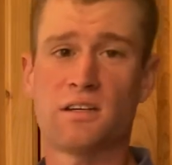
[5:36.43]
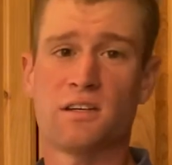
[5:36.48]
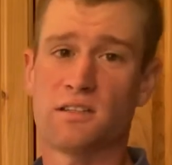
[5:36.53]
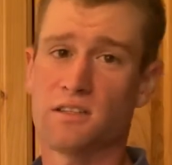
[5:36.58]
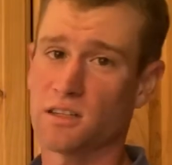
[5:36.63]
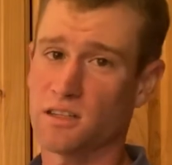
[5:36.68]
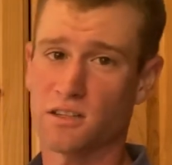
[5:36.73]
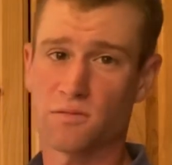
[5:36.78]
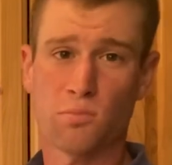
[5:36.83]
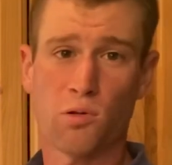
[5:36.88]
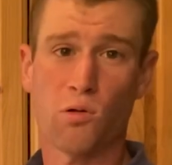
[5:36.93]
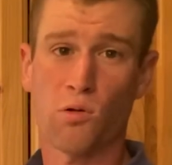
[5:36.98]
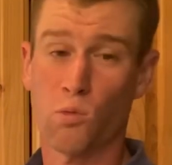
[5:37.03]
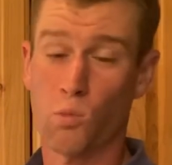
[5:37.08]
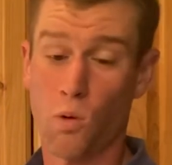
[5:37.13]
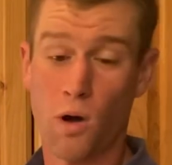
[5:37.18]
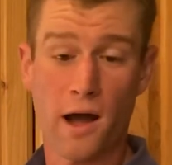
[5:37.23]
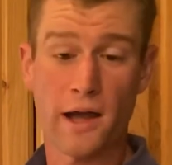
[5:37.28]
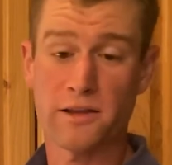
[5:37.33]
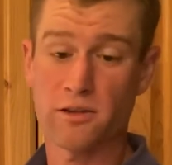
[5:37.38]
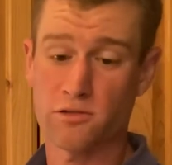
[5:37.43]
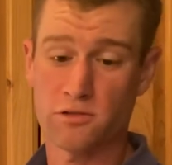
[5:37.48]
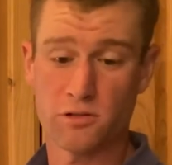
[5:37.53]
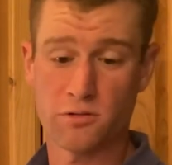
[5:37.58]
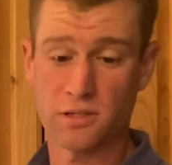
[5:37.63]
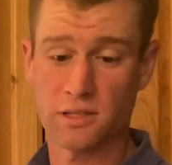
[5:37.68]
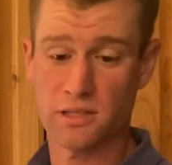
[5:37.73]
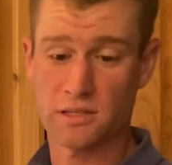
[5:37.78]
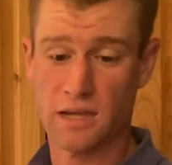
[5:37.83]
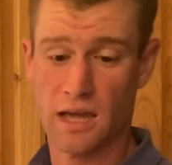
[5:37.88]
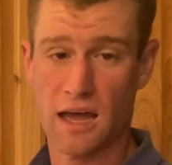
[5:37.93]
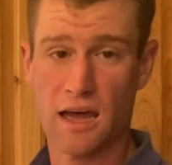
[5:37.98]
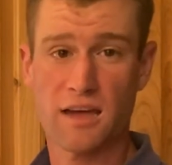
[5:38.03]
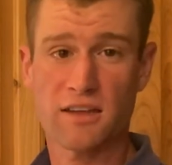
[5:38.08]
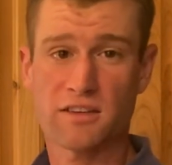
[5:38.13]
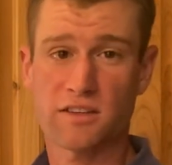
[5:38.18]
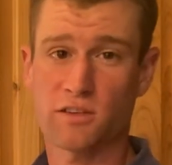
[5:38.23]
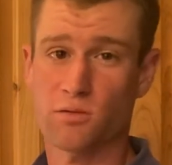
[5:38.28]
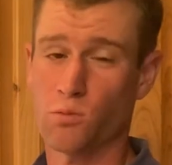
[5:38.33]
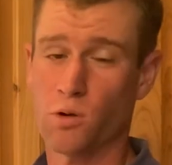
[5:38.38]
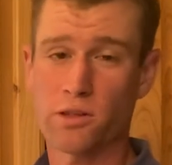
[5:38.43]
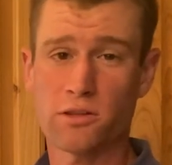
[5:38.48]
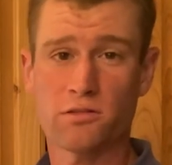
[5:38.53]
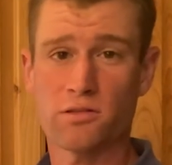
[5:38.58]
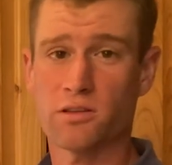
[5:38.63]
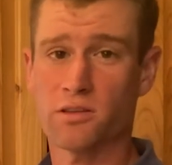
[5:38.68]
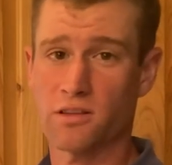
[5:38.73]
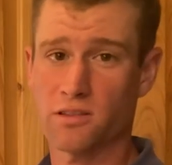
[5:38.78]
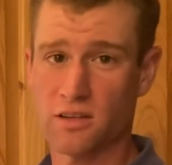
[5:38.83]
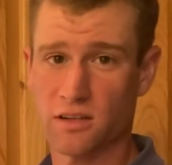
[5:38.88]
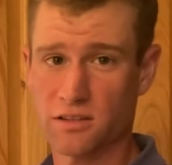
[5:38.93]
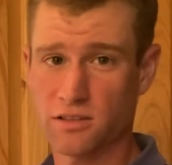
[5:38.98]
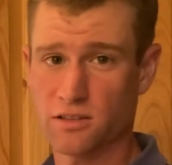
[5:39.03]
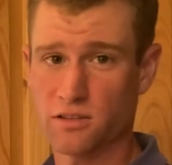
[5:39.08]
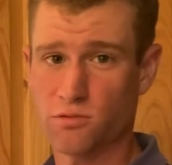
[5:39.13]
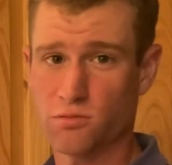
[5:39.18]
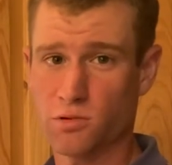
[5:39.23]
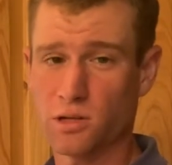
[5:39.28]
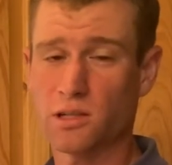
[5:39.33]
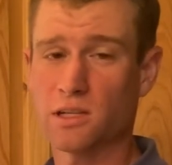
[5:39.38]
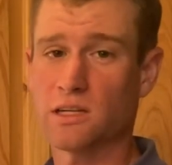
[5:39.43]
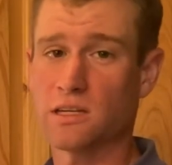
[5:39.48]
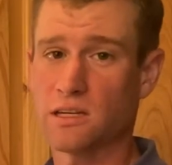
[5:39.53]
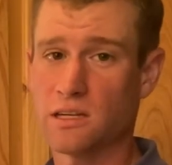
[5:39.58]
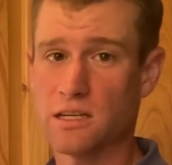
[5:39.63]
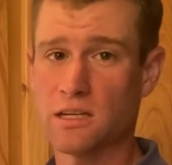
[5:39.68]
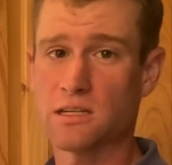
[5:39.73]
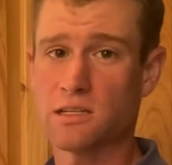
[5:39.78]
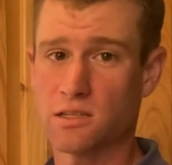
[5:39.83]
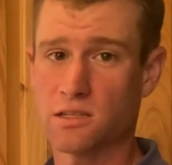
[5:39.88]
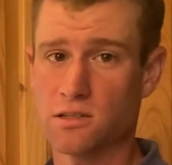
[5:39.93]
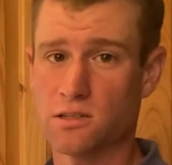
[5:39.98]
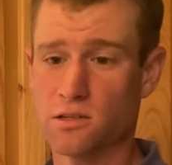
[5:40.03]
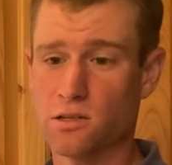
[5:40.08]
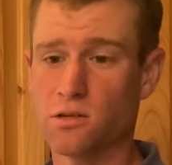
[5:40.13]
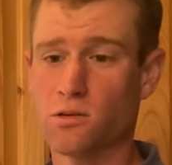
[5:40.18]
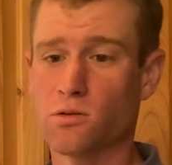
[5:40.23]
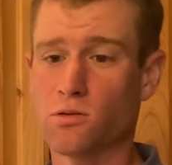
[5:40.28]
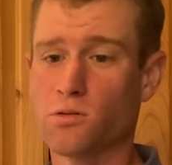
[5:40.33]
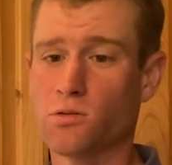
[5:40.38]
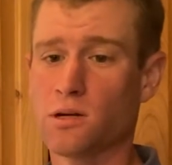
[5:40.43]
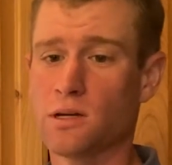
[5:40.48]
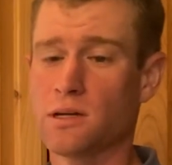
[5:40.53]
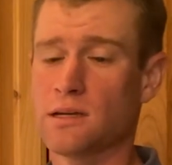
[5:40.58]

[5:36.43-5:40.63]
to explore why you're doing the tasks, whether they're the things you really need to do,